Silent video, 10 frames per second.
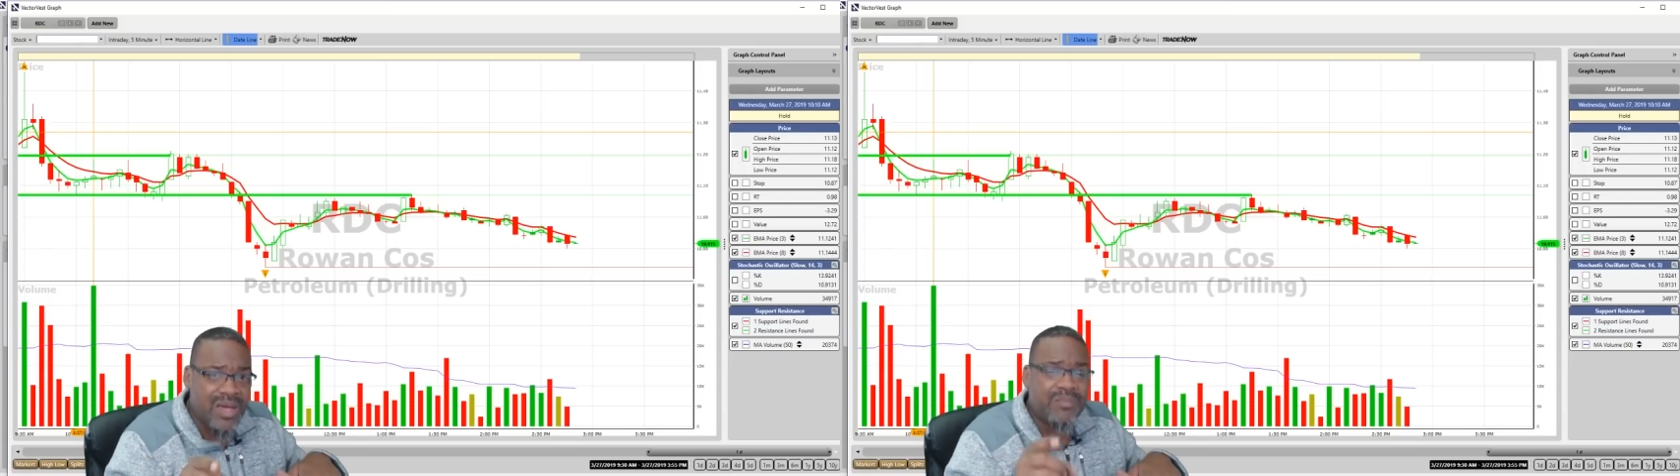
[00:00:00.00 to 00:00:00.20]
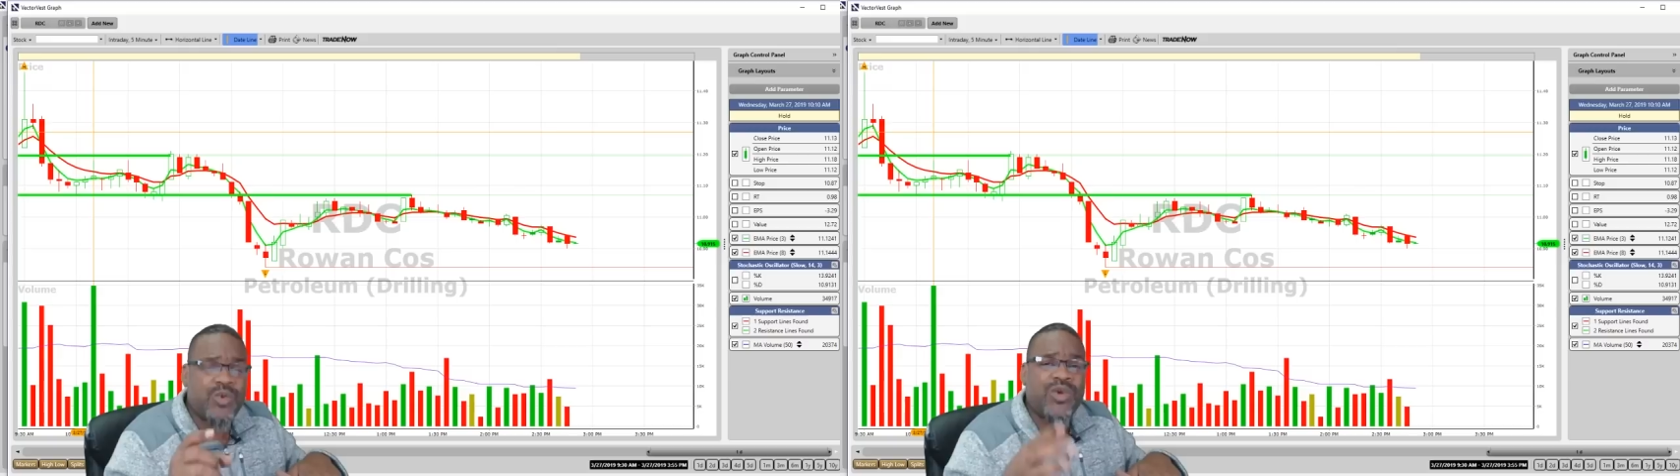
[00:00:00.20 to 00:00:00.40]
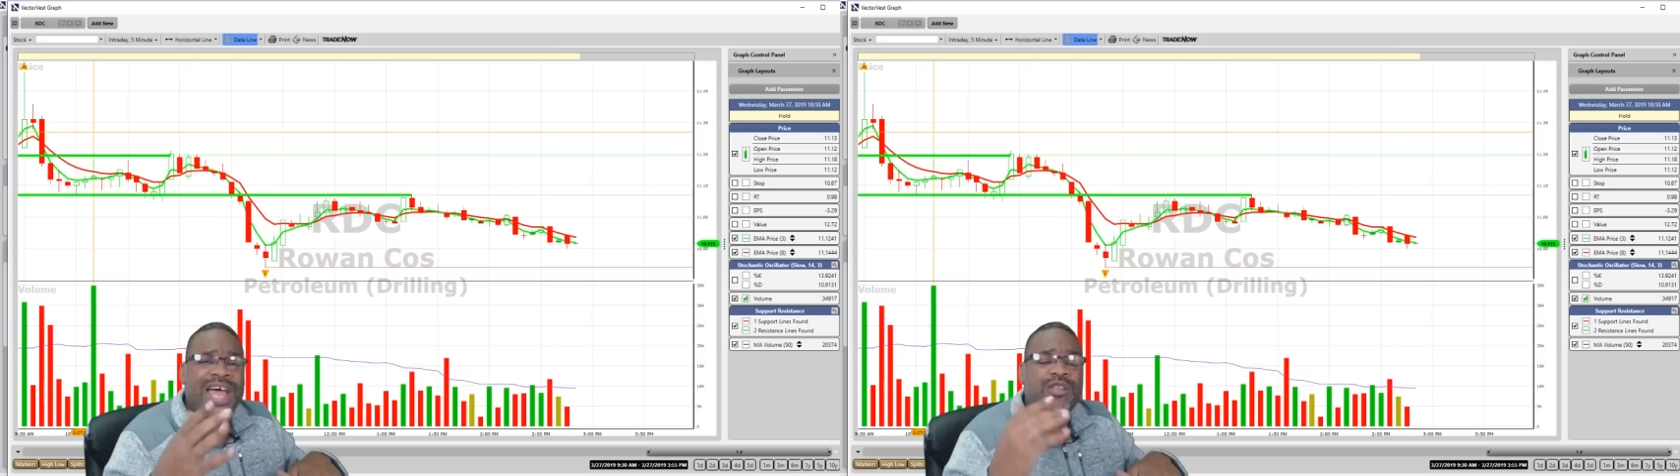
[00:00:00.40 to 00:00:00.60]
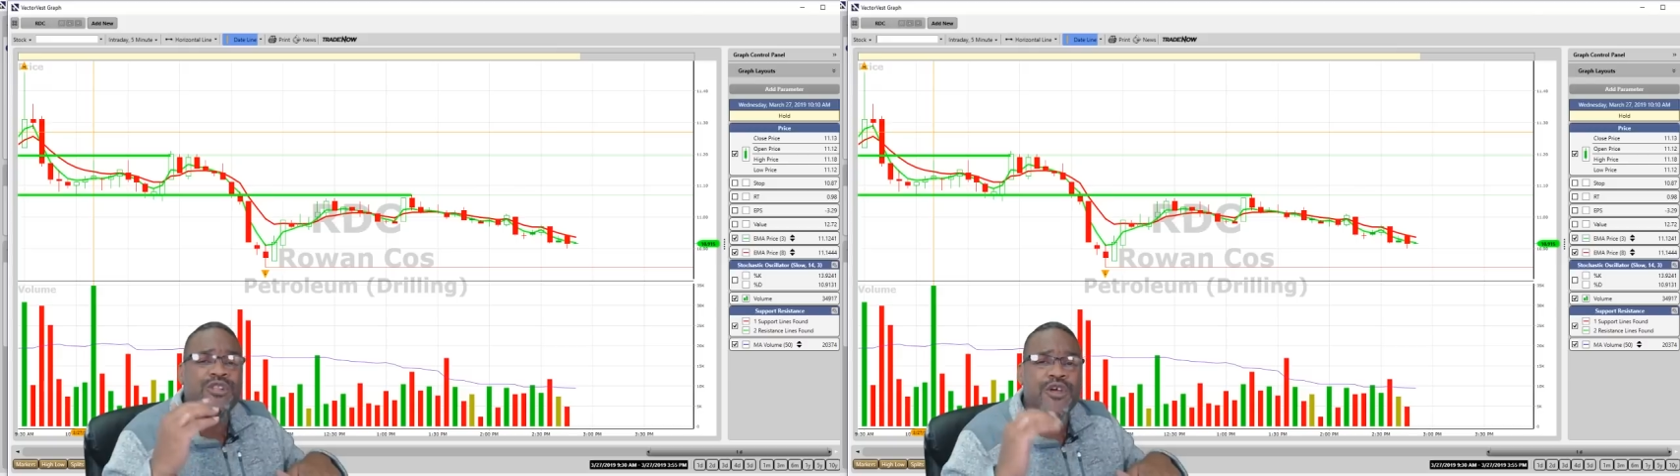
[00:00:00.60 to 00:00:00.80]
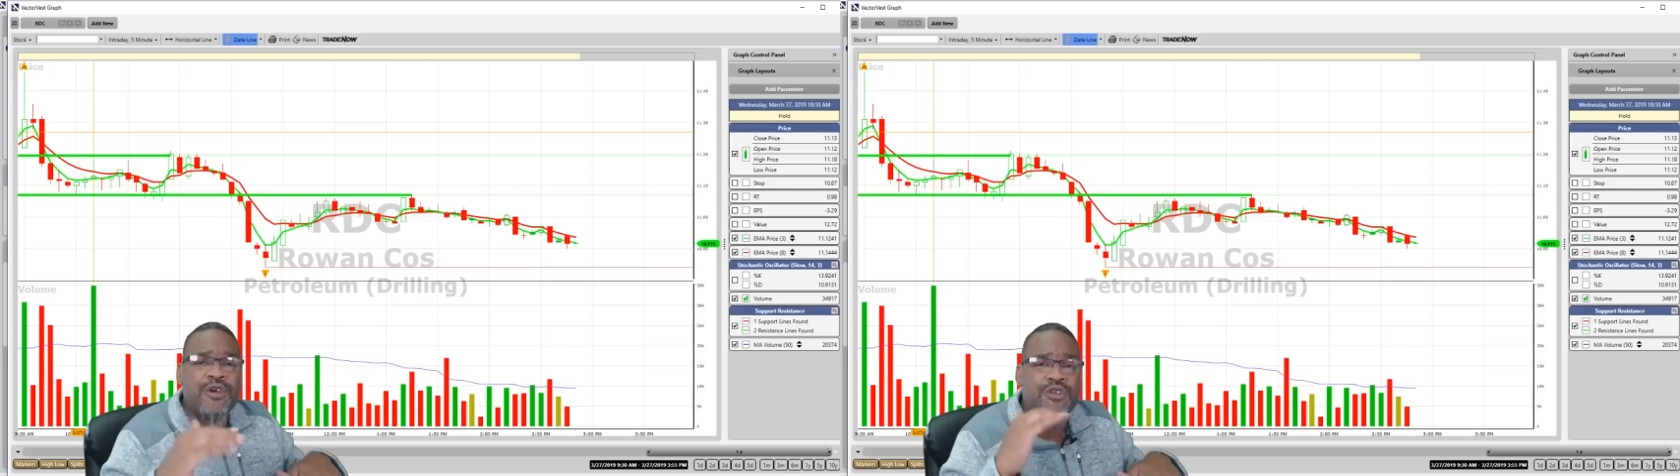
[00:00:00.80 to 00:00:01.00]
But what I
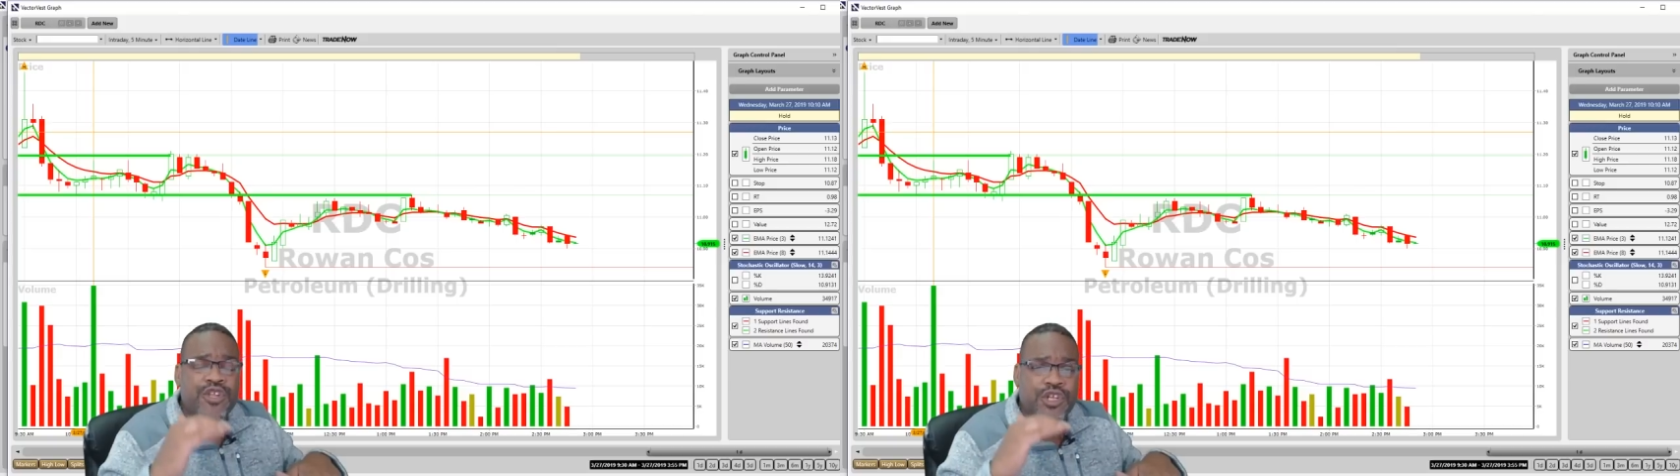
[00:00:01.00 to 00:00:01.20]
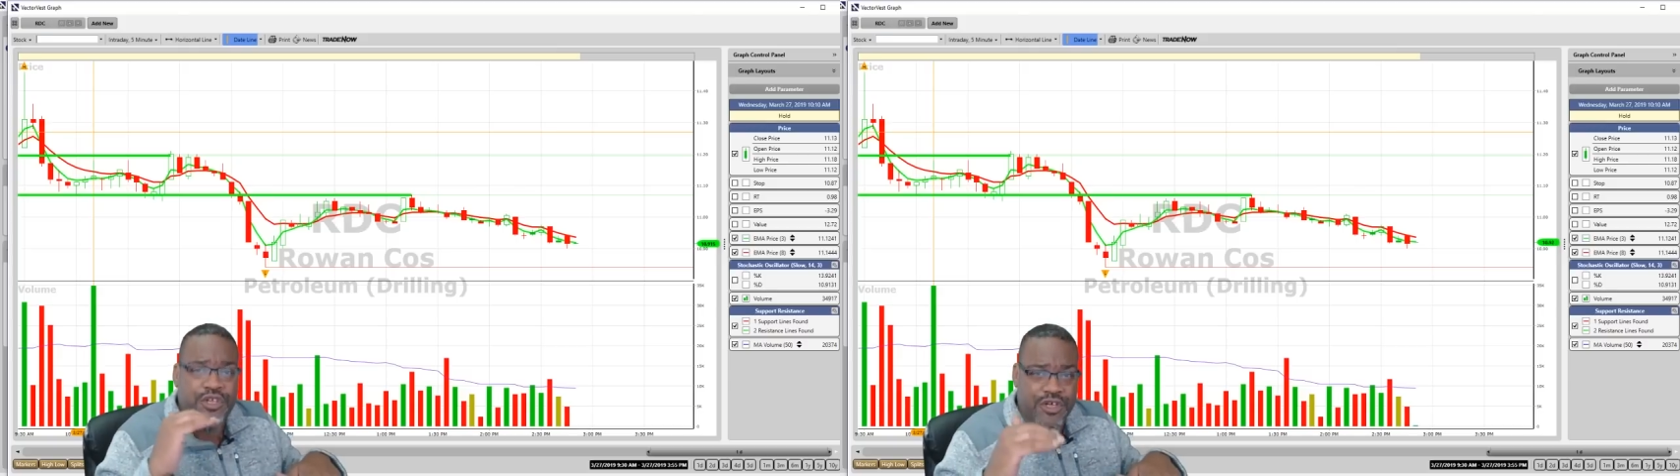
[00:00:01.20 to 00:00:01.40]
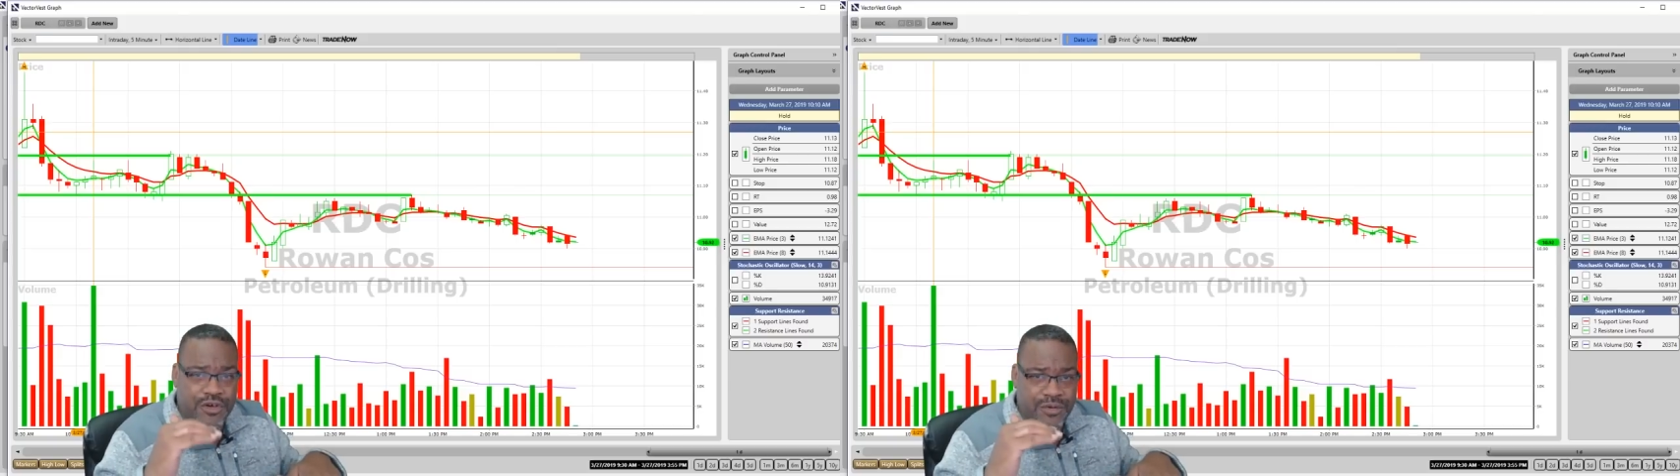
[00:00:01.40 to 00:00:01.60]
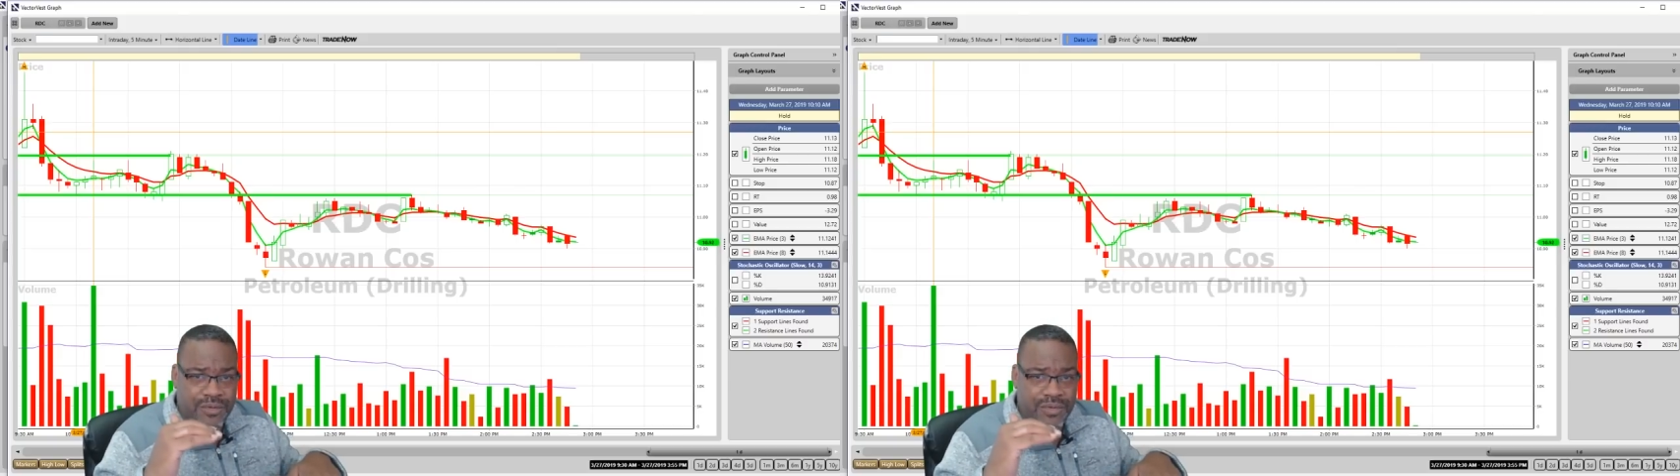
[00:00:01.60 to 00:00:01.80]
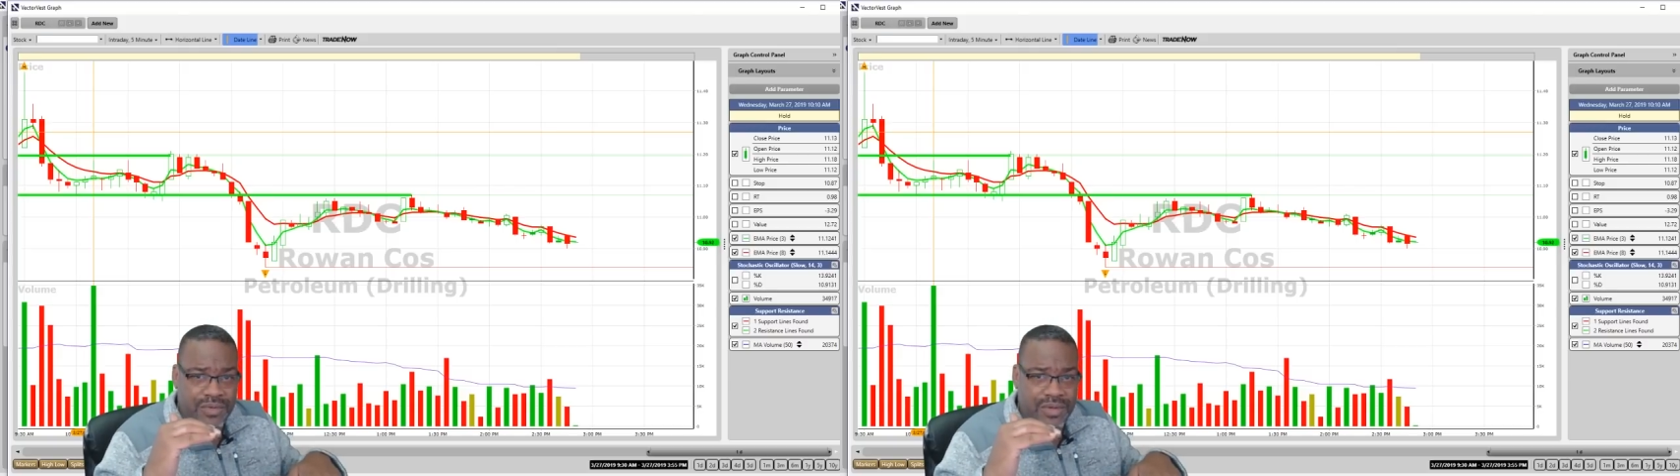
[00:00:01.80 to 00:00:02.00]
learned to do